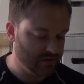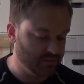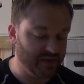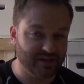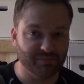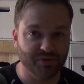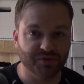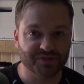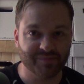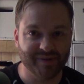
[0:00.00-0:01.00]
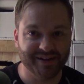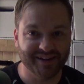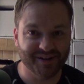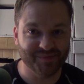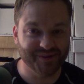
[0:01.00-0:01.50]
I'm not going to blow this up on
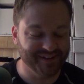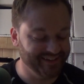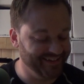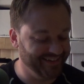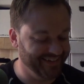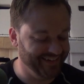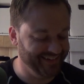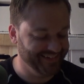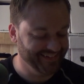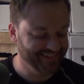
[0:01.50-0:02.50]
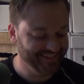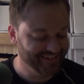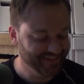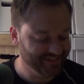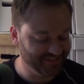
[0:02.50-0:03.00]
air, but
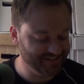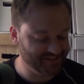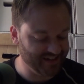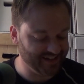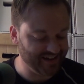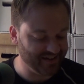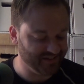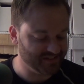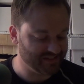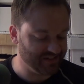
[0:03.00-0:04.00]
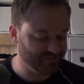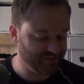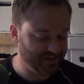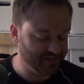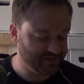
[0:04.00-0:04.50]
we'll just take it out and see if
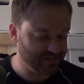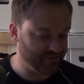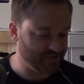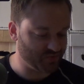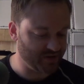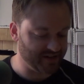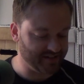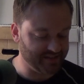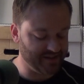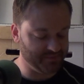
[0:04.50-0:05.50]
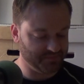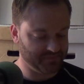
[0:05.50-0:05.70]
I was right on that.